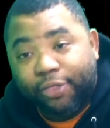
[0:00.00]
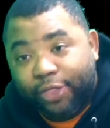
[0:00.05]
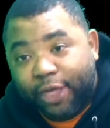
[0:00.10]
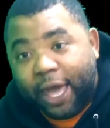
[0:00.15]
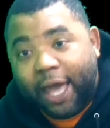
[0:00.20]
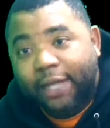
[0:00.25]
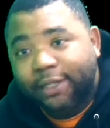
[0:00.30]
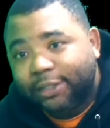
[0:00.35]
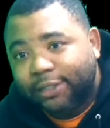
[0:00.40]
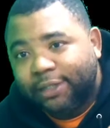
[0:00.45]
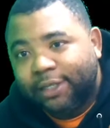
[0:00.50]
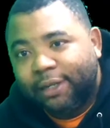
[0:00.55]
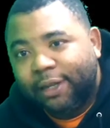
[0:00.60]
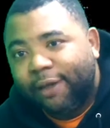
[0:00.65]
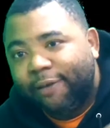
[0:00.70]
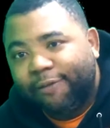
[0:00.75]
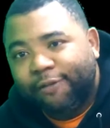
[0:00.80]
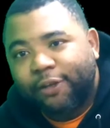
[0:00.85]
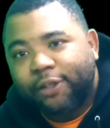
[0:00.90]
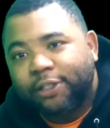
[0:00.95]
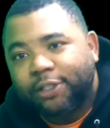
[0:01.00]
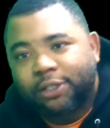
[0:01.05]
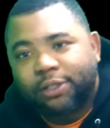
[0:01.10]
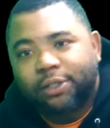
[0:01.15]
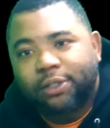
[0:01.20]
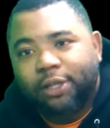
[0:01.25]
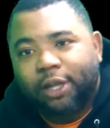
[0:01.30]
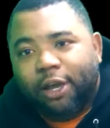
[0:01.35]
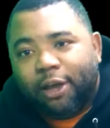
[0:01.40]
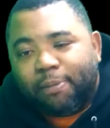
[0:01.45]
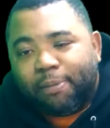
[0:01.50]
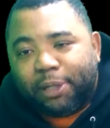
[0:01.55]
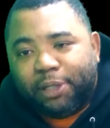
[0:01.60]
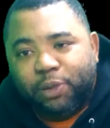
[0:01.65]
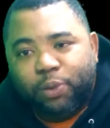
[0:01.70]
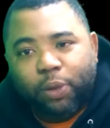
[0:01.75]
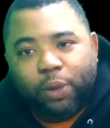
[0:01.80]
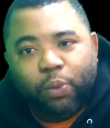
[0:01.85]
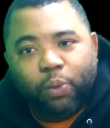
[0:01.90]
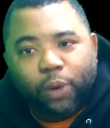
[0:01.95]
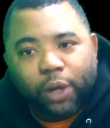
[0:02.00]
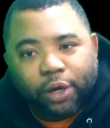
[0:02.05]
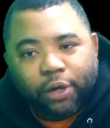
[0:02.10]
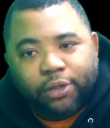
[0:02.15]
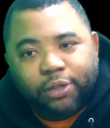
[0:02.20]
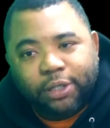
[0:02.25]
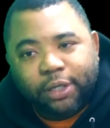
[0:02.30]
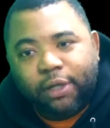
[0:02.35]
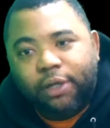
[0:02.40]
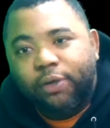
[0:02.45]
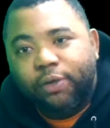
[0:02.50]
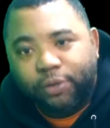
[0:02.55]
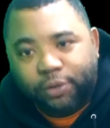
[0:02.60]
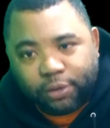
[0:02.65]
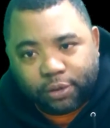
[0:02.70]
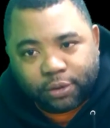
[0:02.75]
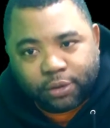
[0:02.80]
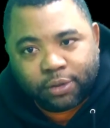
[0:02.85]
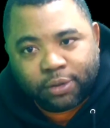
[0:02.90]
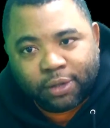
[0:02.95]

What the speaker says: that's the difference, between winners and losers,